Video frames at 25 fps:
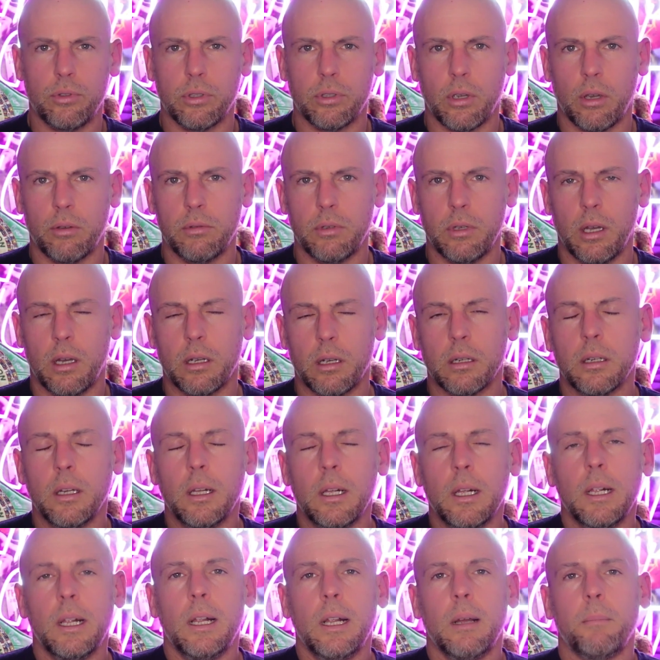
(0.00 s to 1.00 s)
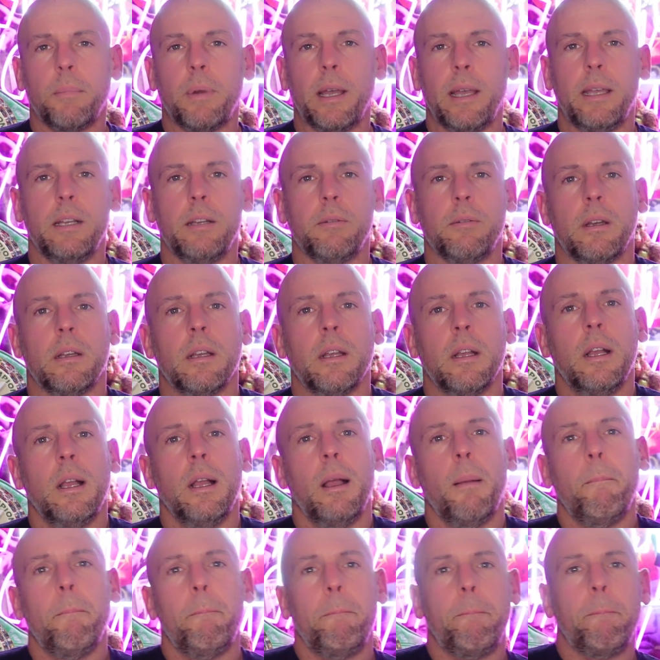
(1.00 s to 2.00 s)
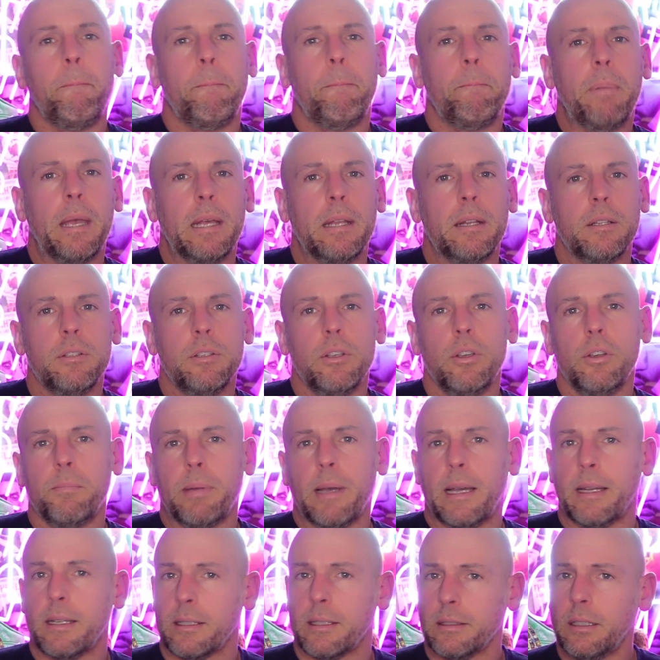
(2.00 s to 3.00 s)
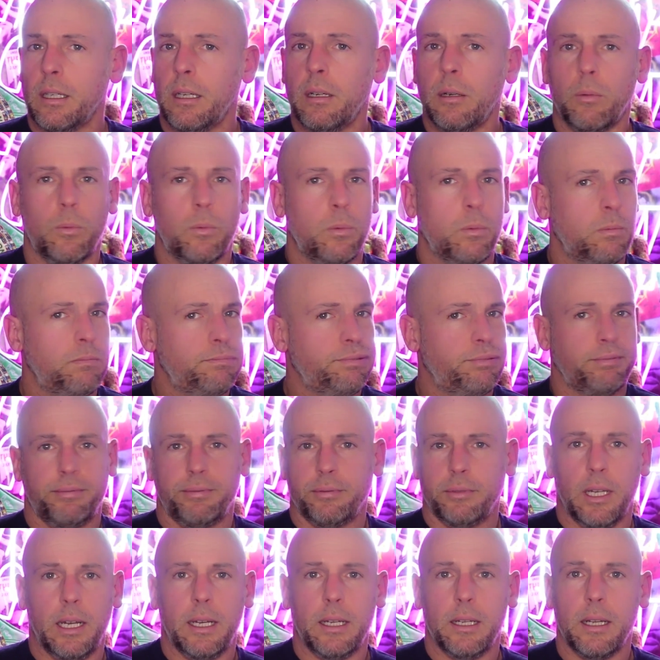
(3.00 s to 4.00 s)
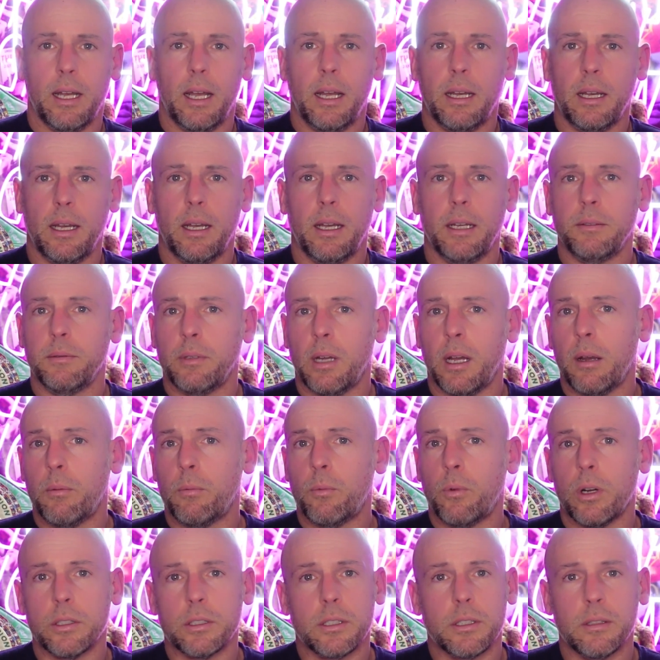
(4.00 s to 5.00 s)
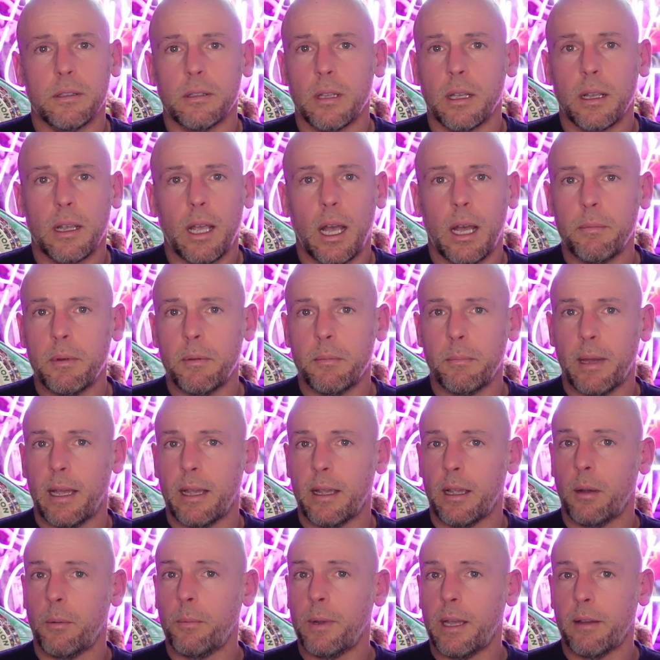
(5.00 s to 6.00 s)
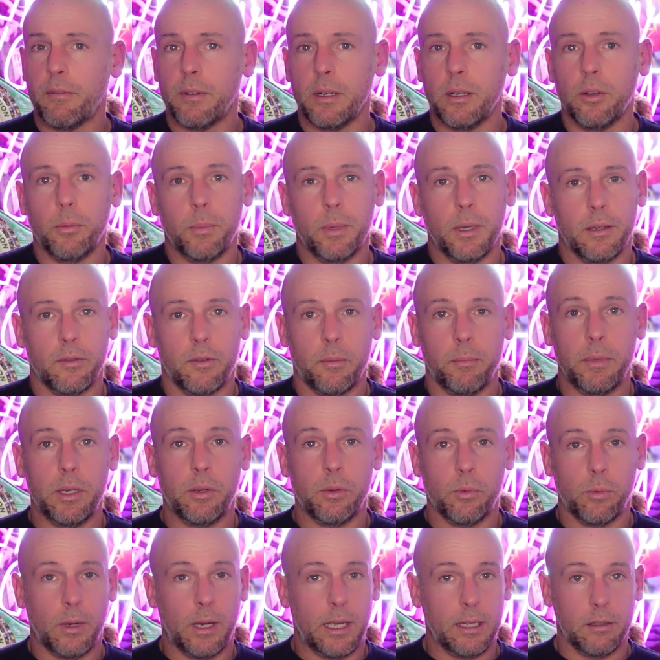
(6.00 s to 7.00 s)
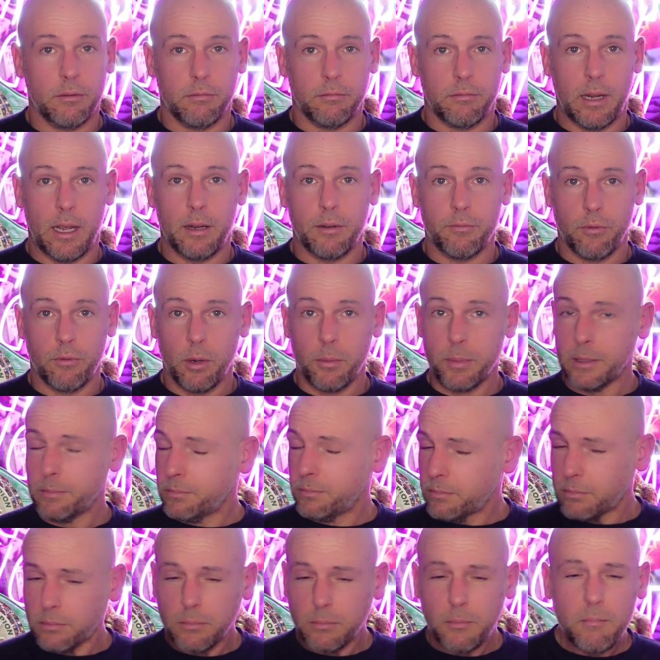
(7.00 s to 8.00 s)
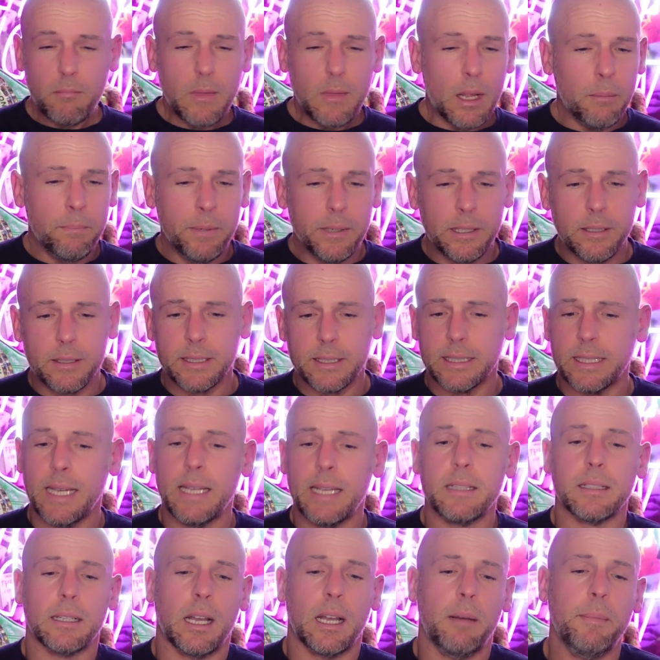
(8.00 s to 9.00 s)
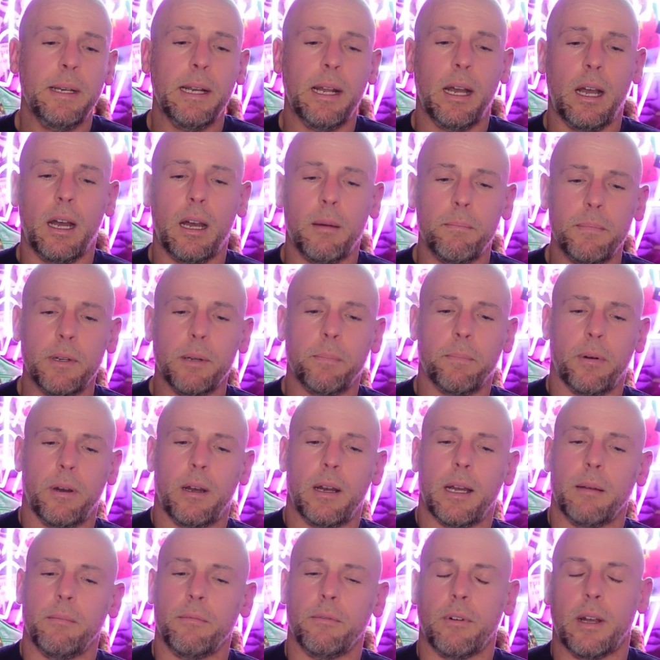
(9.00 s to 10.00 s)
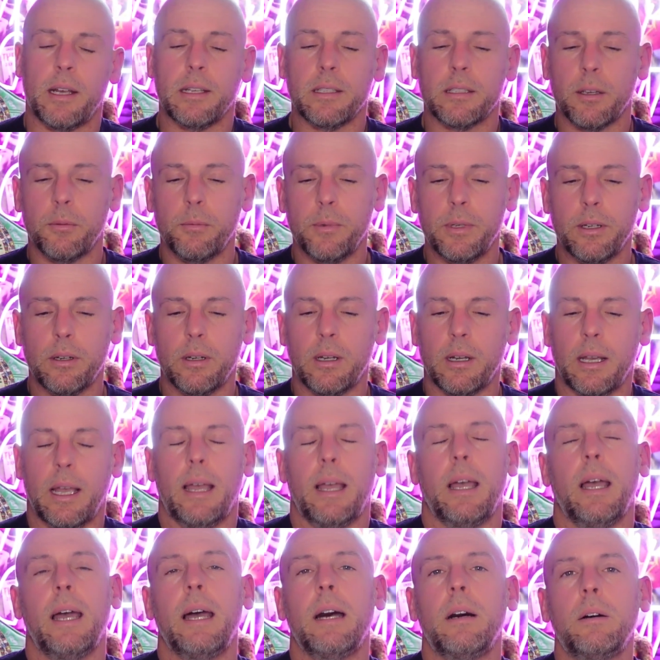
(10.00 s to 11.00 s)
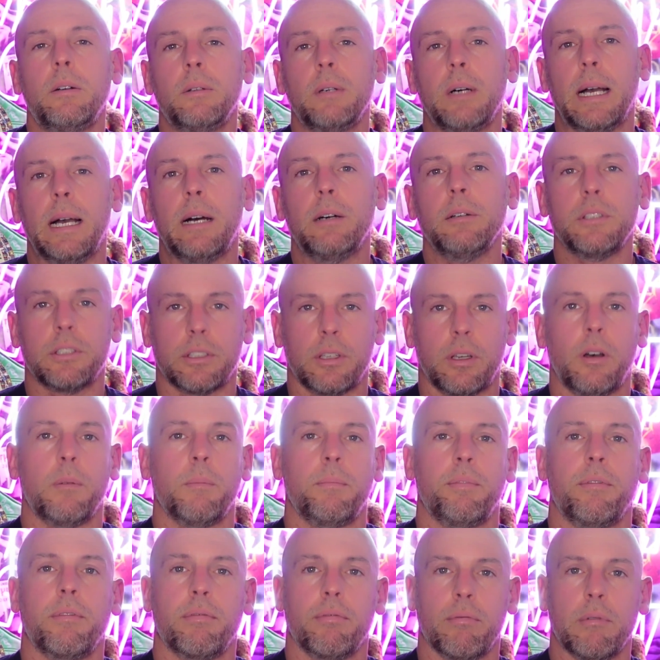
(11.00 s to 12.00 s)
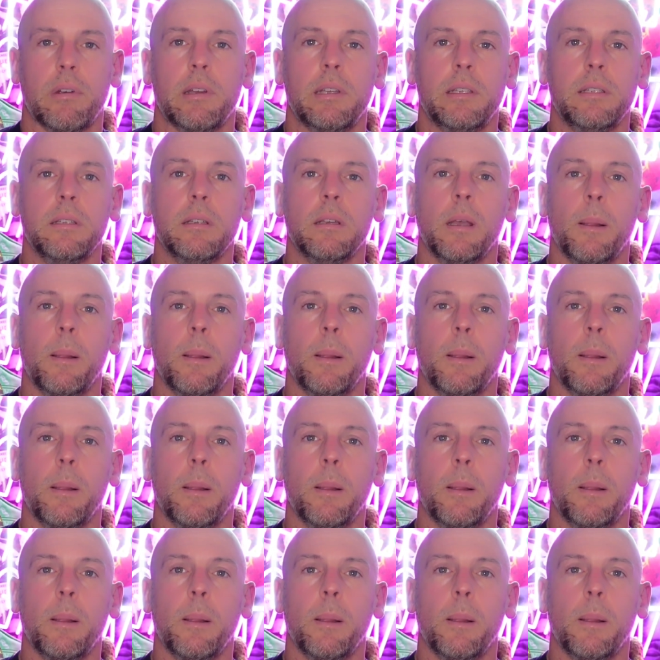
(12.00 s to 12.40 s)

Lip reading: young. But anyway, Ben and Eubank and Watson coming back, and we have a little bit of a middleweight round robin. Because again, coming up the pipe, right? So we got our top 3